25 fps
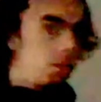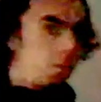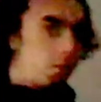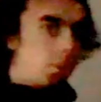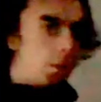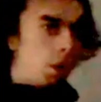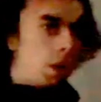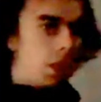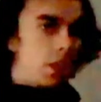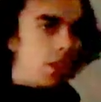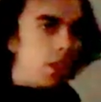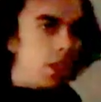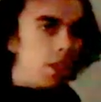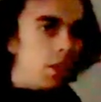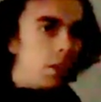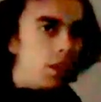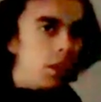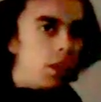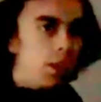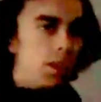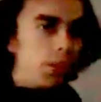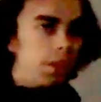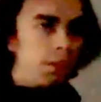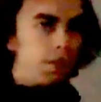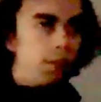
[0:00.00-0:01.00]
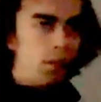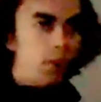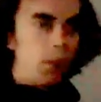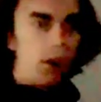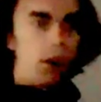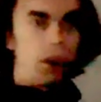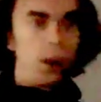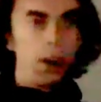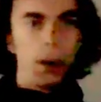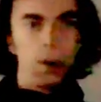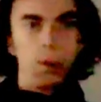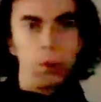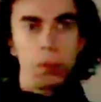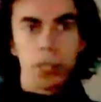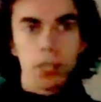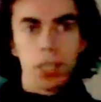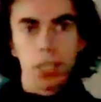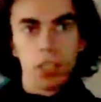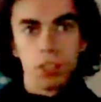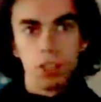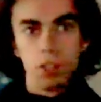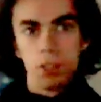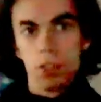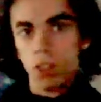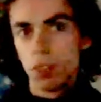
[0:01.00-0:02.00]
Praising uh, for
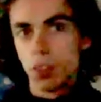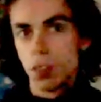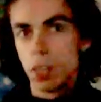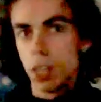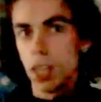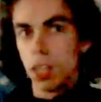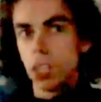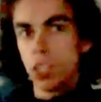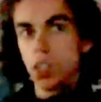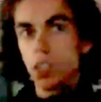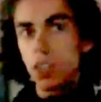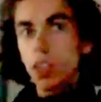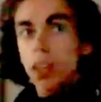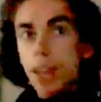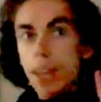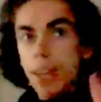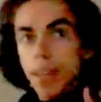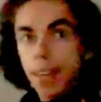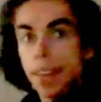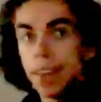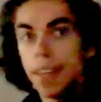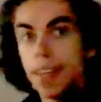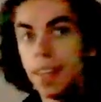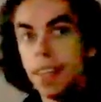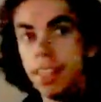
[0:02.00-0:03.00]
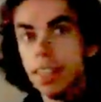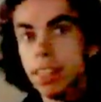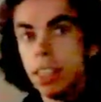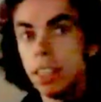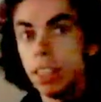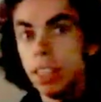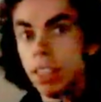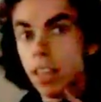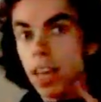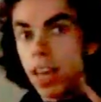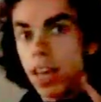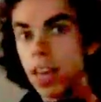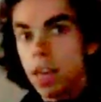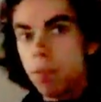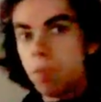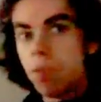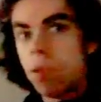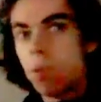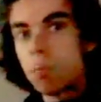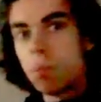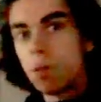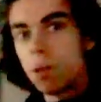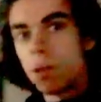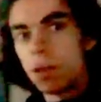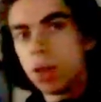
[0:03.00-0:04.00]
protecting for nature and eating
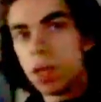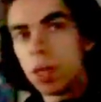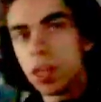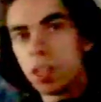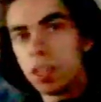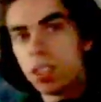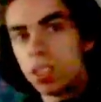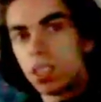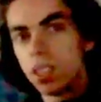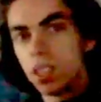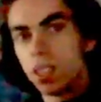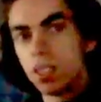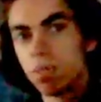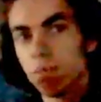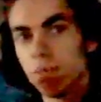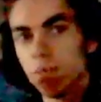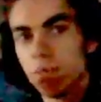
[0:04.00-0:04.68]
animal products.